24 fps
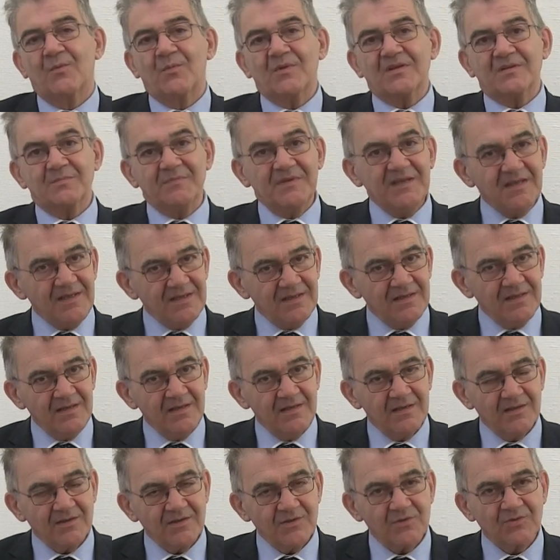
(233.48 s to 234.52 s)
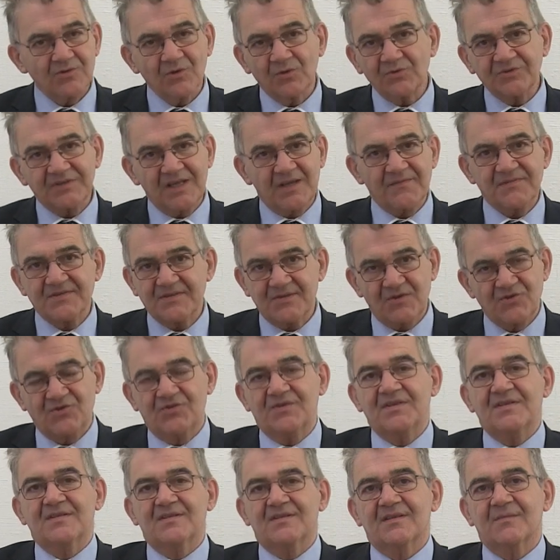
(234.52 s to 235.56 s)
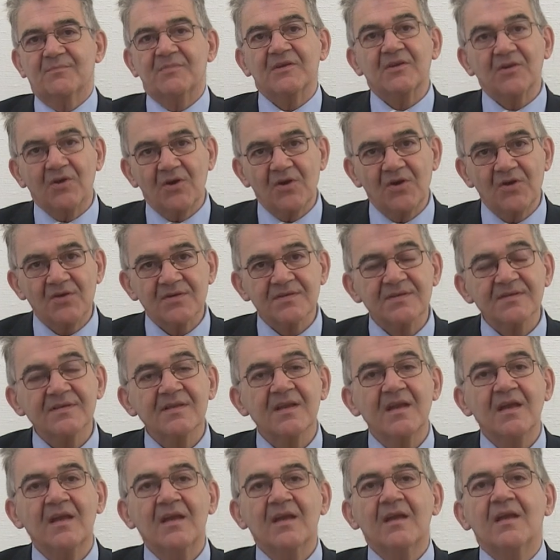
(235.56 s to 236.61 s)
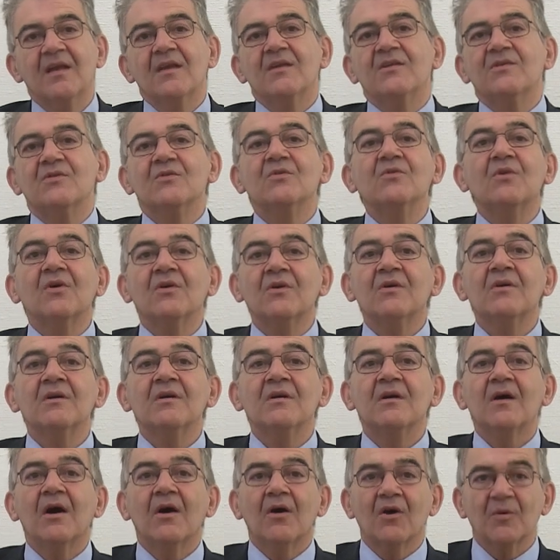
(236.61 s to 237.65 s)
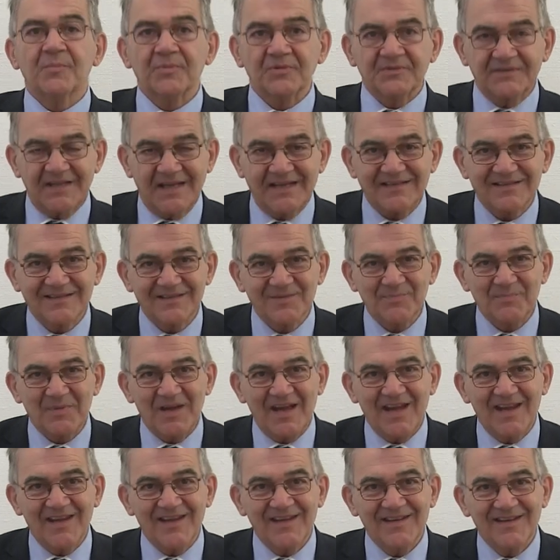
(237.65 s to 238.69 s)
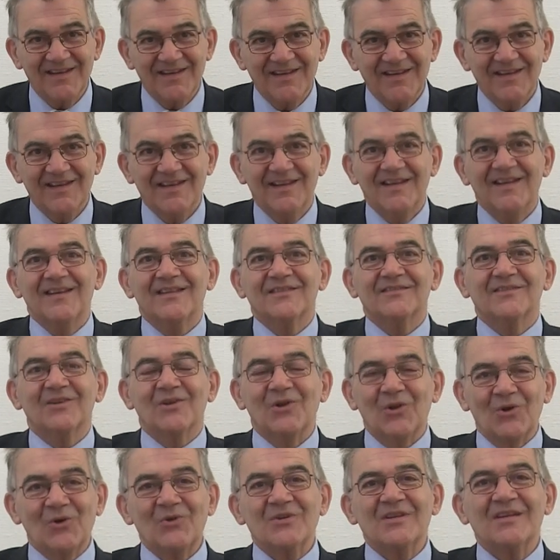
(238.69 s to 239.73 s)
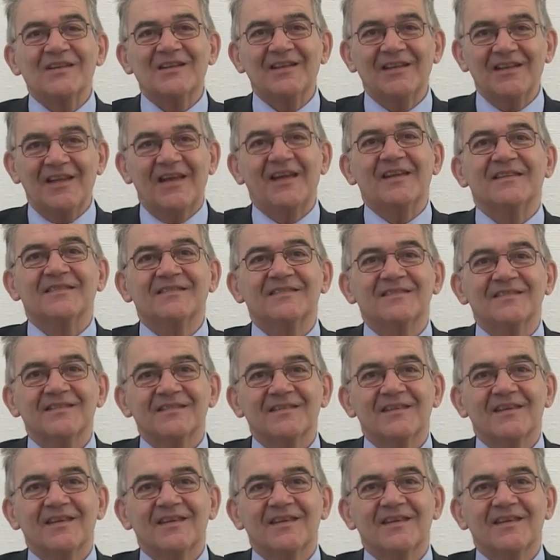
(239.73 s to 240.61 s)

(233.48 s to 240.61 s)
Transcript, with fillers: With me, you don't have such risk because you are protected by the lawyer client